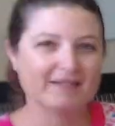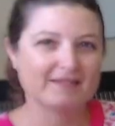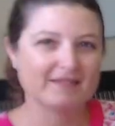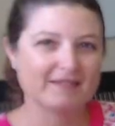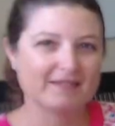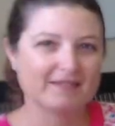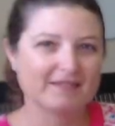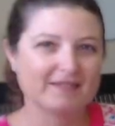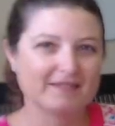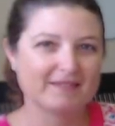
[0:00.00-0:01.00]

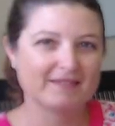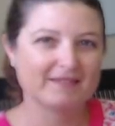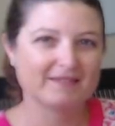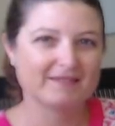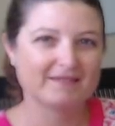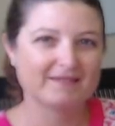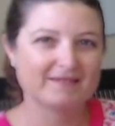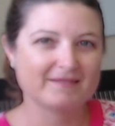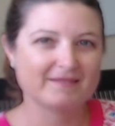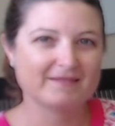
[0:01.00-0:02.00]

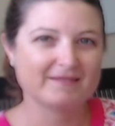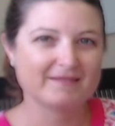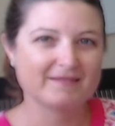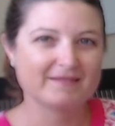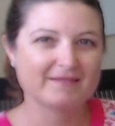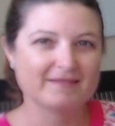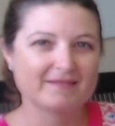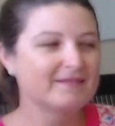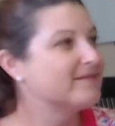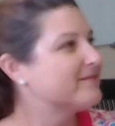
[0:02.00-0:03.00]

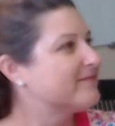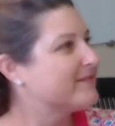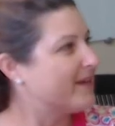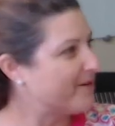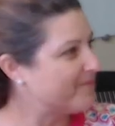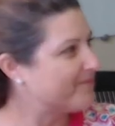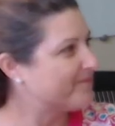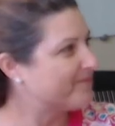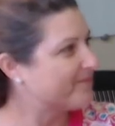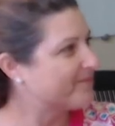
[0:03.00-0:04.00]

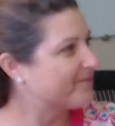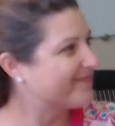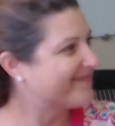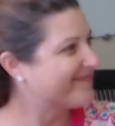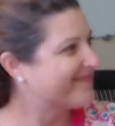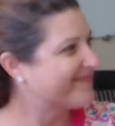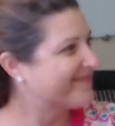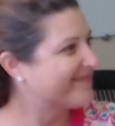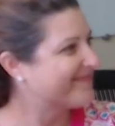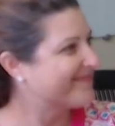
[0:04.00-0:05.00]

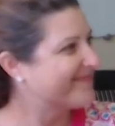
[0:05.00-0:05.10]
No words are spoken by the person on screen.